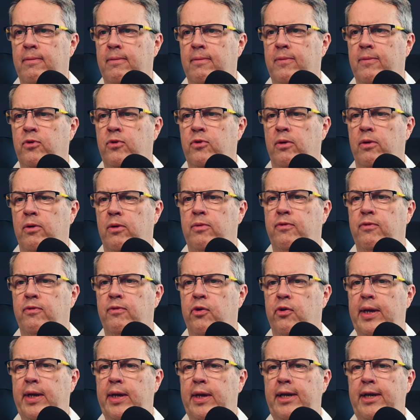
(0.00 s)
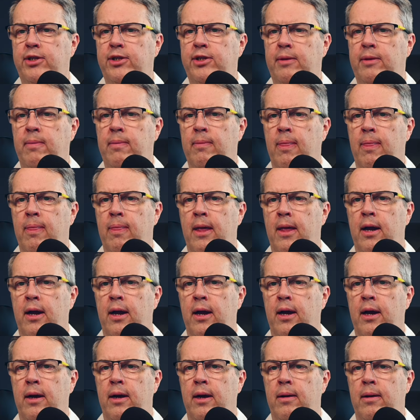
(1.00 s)
So very easy,
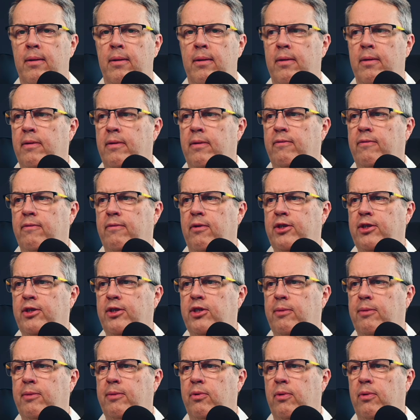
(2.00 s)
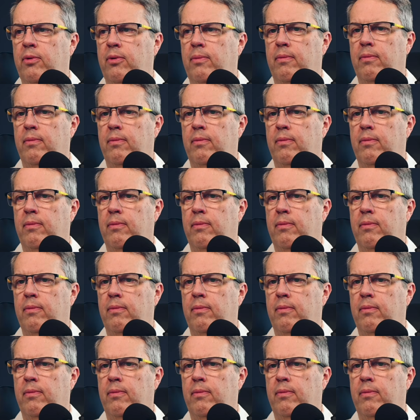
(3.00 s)
very simple.